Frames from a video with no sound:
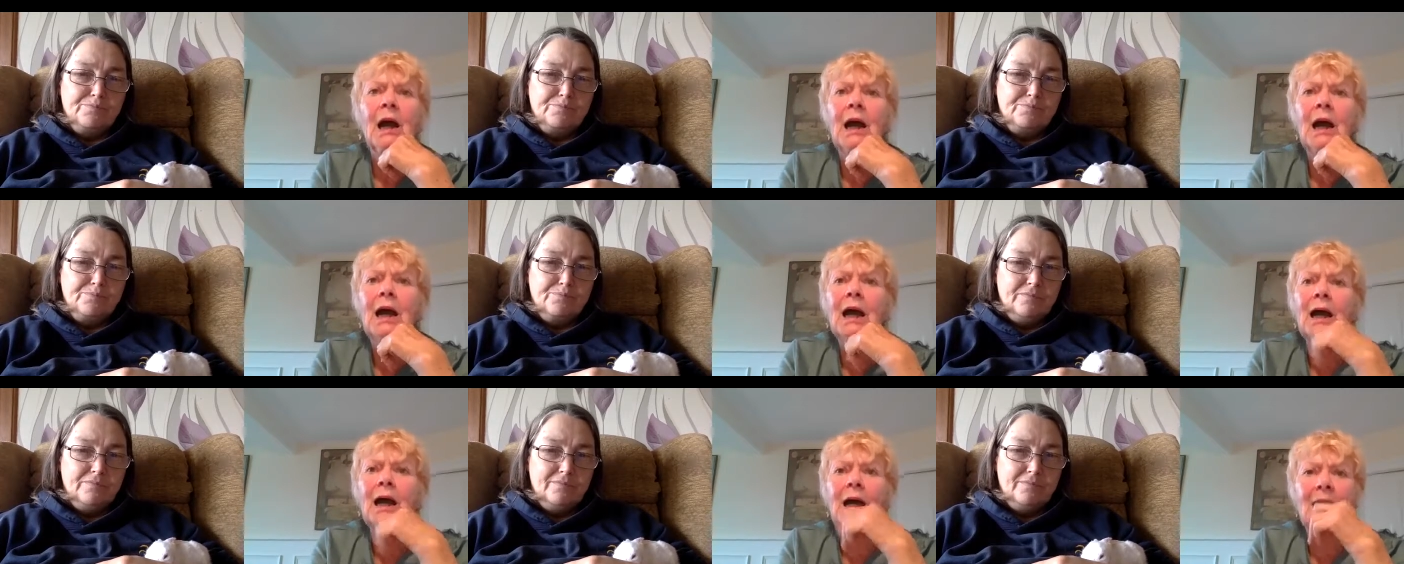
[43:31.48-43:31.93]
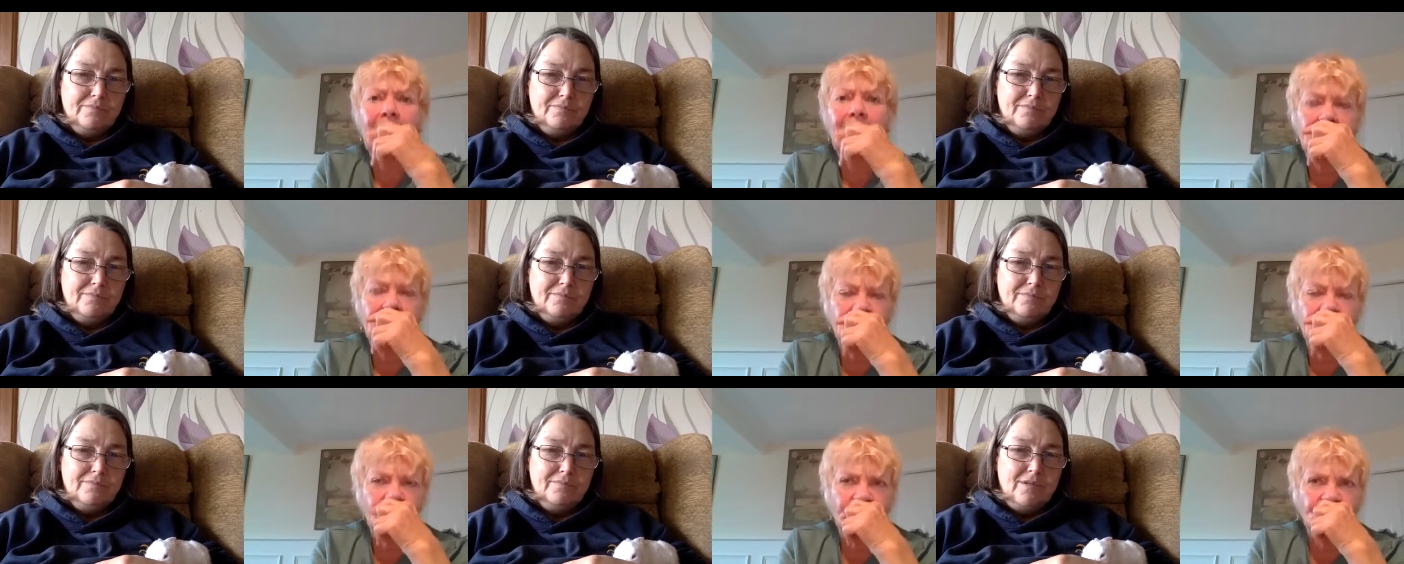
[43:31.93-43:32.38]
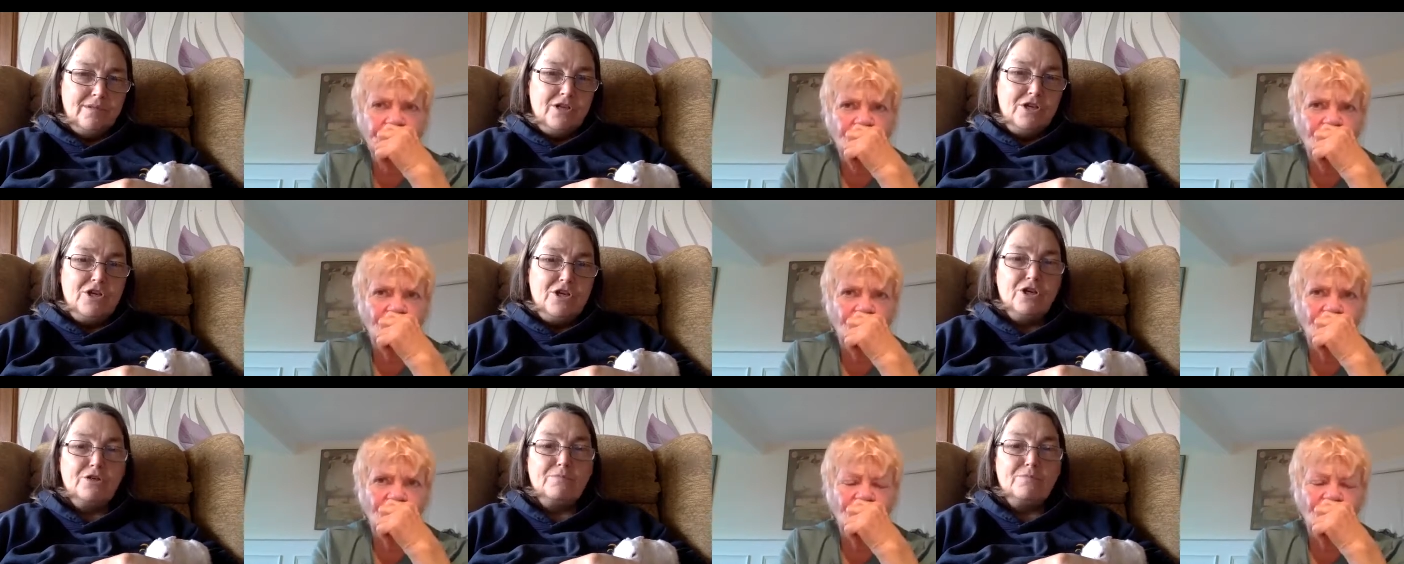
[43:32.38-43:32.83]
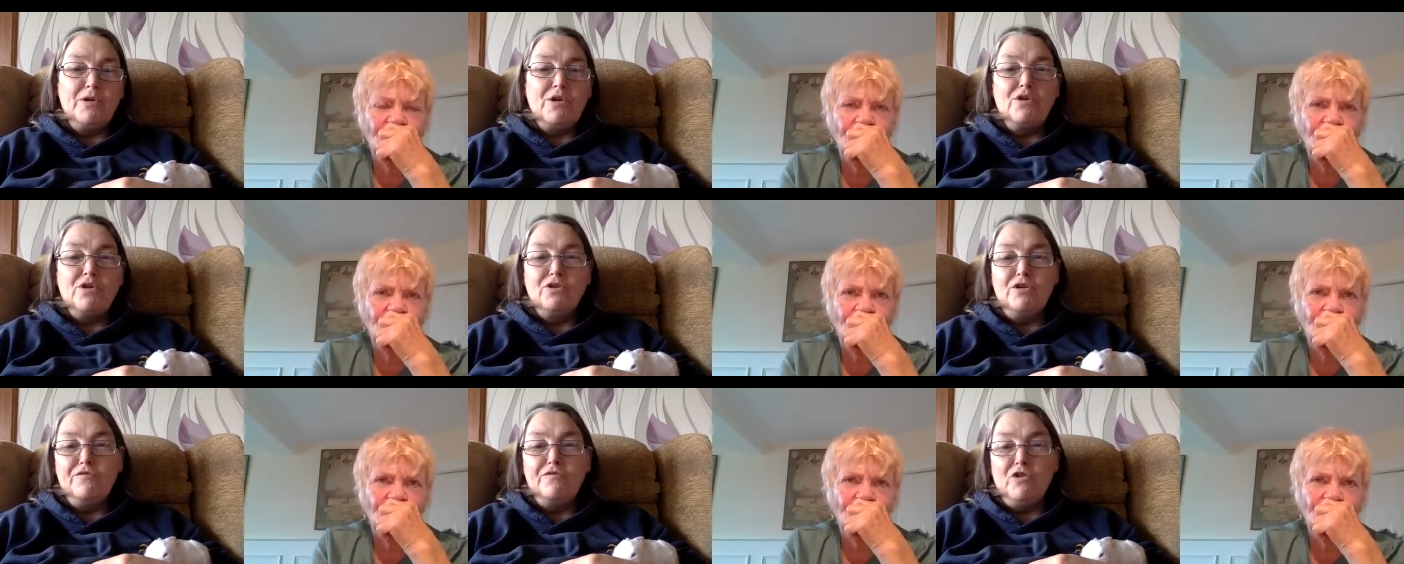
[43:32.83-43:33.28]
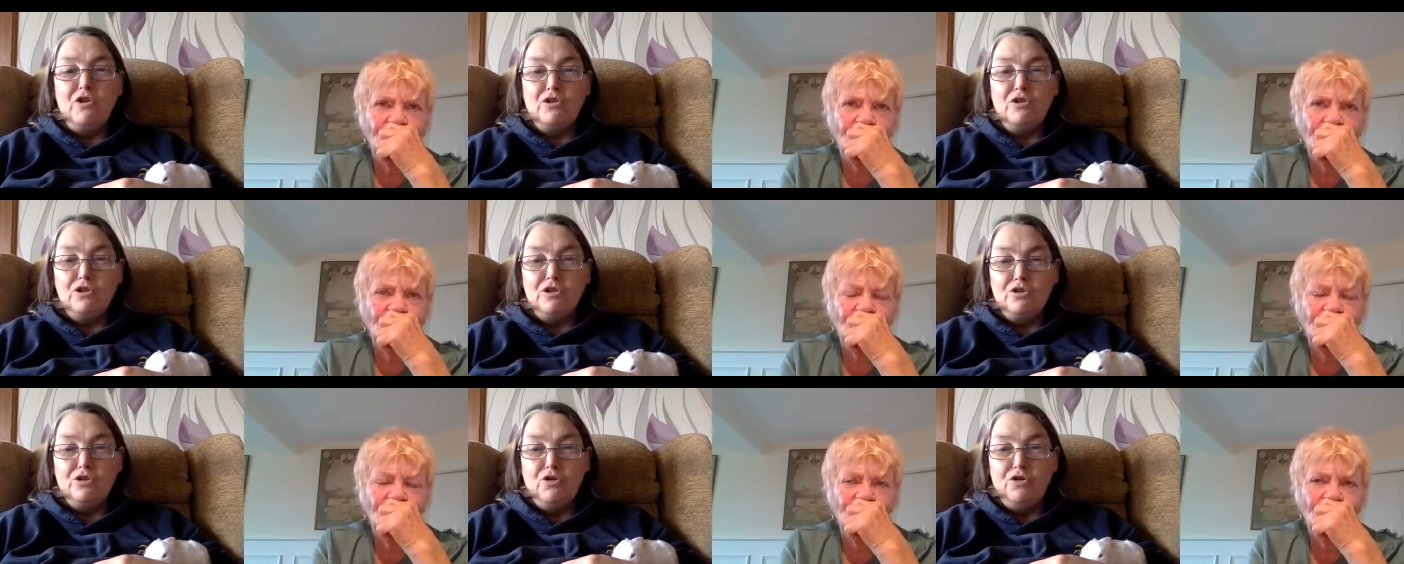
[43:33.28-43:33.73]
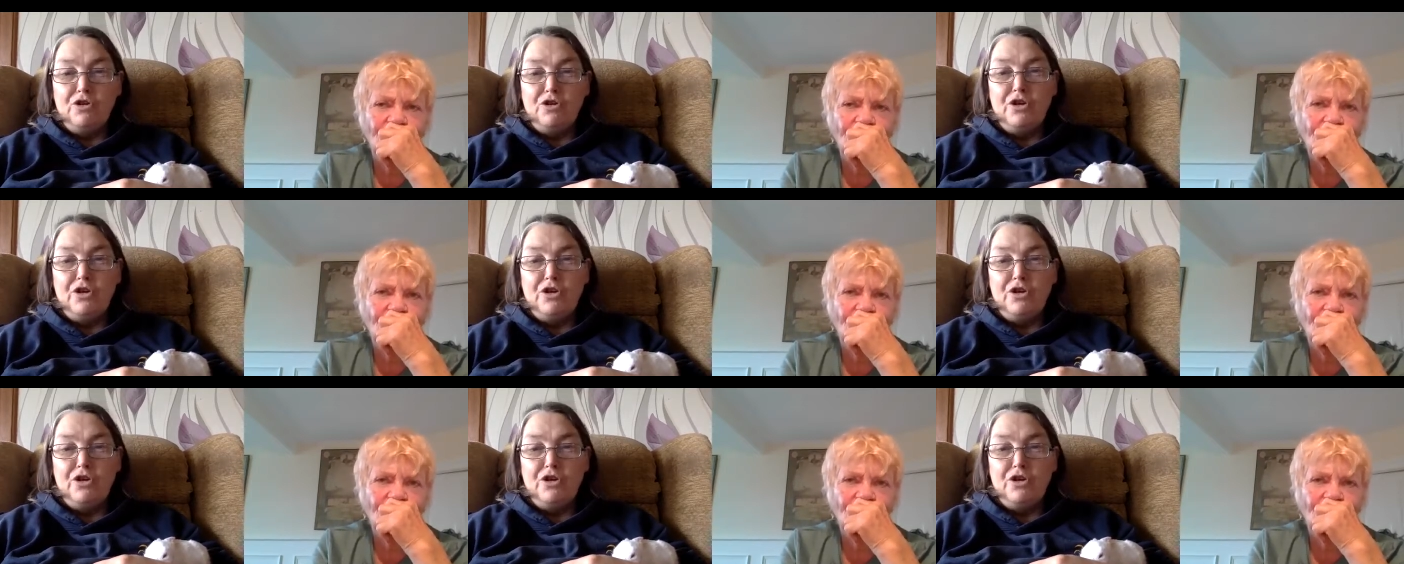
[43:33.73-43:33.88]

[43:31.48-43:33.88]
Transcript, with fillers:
Speaker 1: Oh. Just because you've got a sword